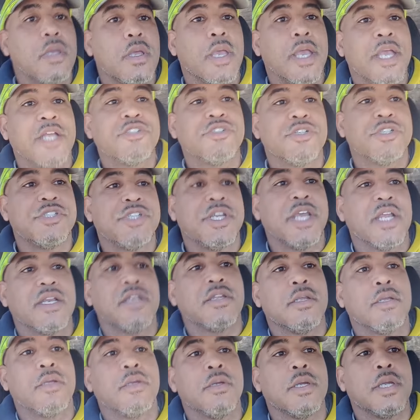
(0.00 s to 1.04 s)
and
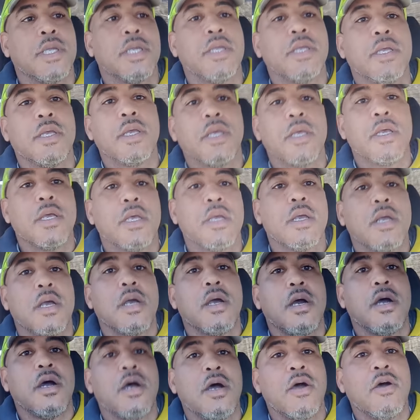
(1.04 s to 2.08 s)
trajectory
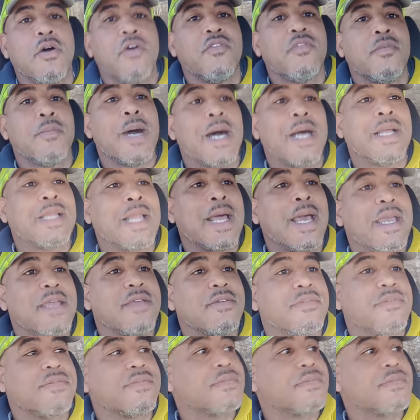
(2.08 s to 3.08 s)
of my life